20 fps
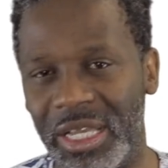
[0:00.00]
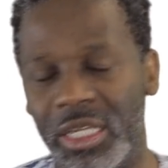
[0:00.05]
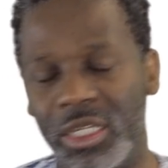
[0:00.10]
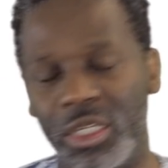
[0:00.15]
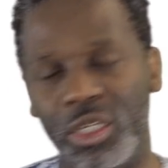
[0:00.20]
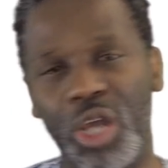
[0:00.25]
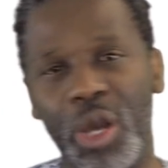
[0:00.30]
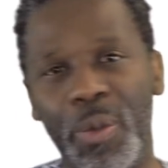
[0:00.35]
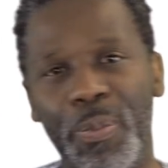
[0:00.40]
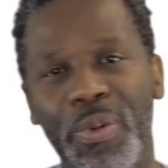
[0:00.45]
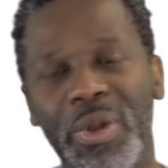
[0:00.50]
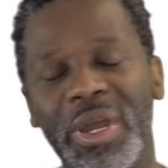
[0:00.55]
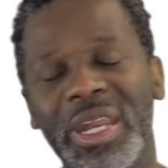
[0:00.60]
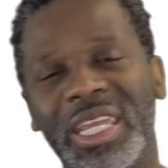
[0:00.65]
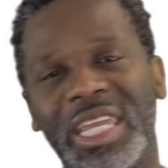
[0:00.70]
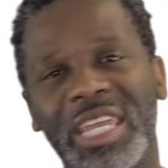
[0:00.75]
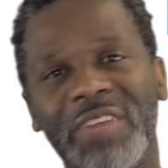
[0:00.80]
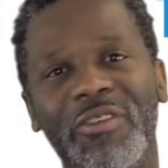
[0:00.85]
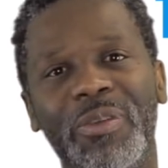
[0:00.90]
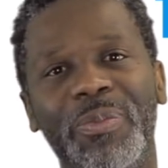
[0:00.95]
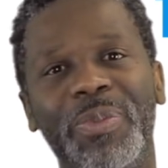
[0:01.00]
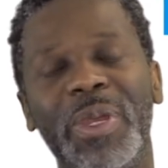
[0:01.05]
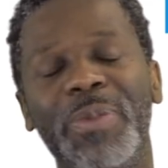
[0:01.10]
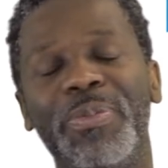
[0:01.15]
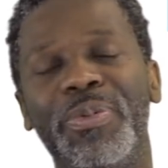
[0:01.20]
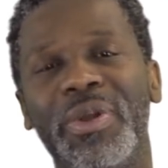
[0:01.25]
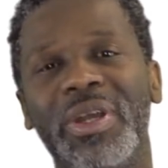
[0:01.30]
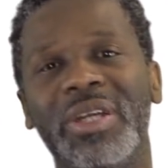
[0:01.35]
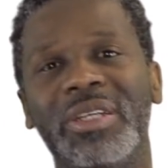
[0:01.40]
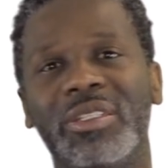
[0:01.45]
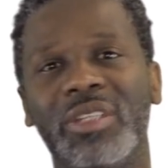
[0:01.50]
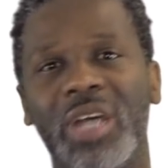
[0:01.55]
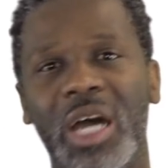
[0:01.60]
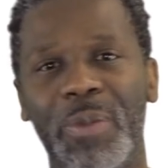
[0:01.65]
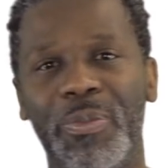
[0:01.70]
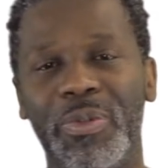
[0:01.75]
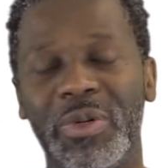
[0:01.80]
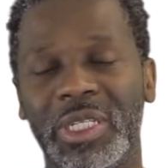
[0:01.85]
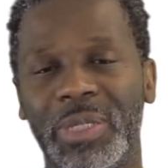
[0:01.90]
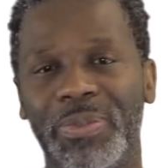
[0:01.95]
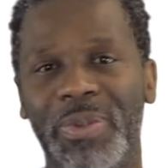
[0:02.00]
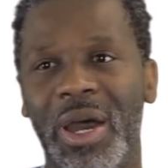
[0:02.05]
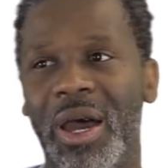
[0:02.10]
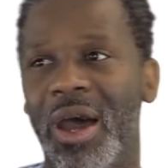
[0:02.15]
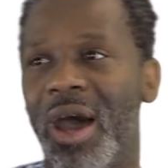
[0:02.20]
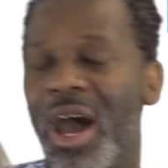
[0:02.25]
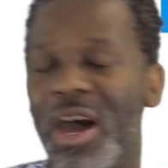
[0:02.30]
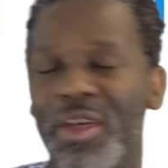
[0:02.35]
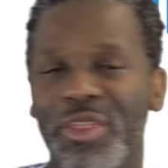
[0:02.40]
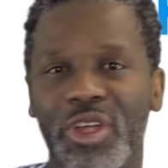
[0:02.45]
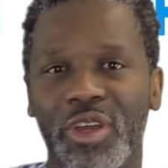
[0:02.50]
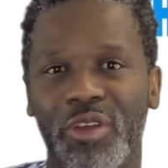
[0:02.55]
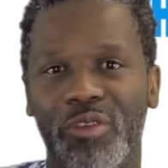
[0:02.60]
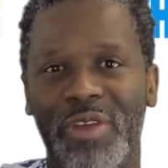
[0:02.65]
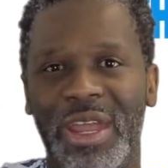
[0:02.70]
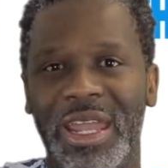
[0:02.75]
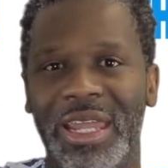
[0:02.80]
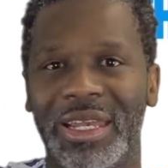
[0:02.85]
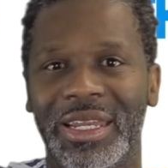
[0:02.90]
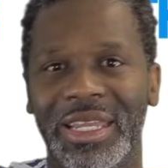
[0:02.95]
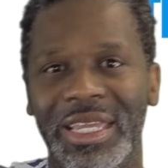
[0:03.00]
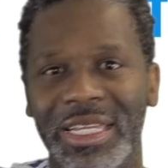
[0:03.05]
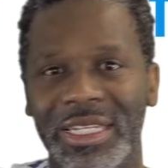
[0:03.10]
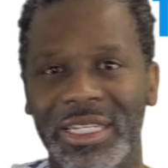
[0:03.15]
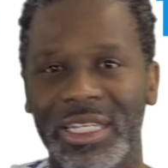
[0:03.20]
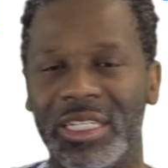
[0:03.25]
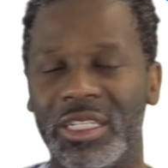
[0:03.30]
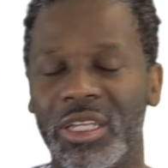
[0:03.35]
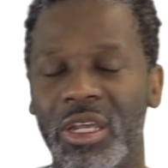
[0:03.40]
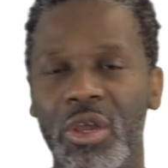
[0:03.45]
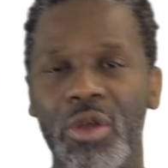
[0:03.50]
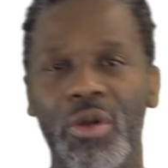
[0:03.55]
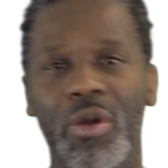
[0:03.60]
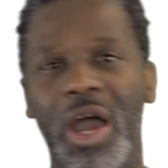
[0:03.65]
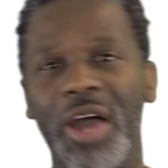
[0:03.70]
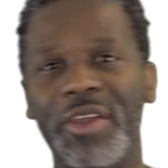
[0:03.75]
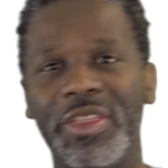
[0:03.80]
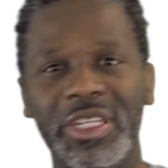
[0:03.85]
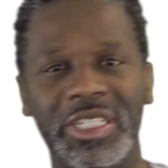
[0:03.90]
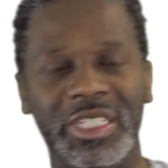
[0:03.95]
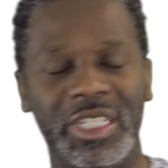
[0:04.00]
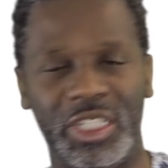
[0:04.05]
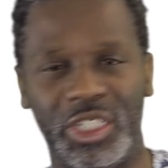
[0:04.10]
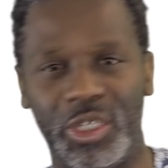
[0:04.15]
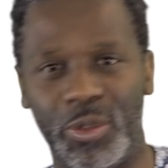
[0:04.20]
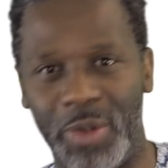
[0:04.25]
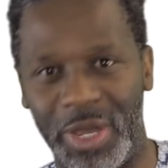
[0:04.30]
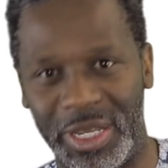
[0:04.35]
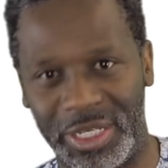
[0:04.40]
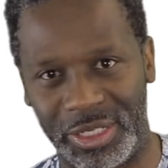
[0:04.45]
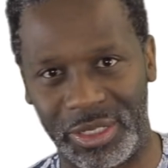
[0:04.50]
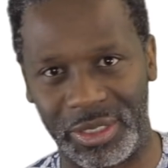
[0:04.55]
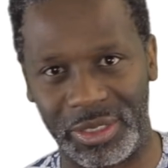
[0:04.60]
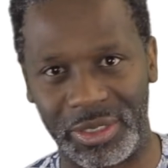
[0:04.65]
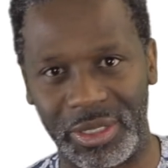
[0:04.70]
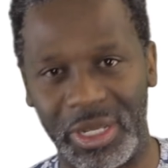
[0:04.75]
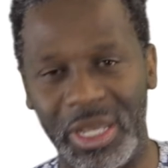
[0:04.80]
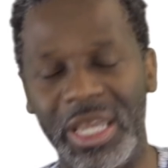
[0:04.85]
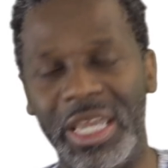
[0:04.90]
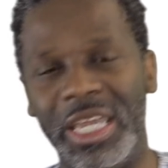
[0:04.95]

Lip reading: No point in giving people examples about other great leaders or other situations.